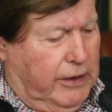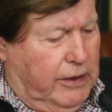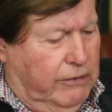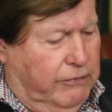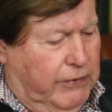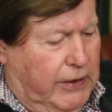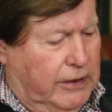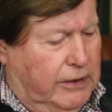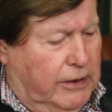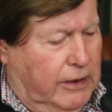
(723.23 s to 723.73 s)

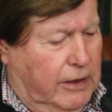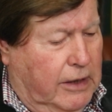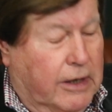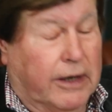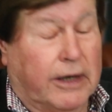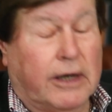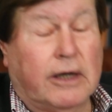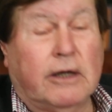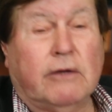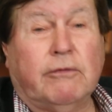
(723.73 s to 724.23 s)
inventor,
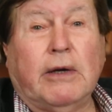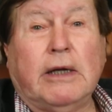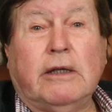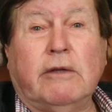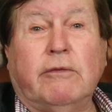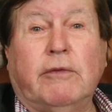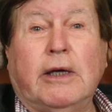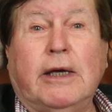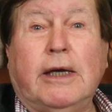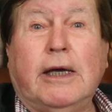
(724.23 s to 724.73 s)
he
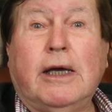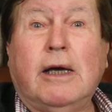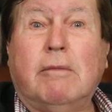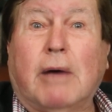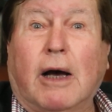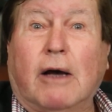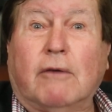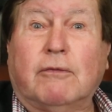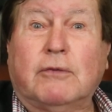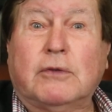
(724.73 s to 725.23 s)
invented the
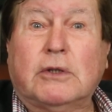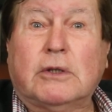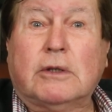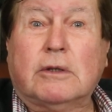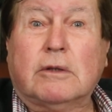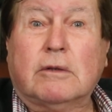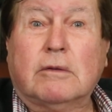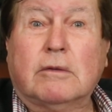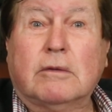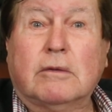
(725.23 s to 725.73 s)

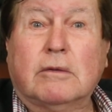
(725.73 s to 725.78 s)
earmuffs.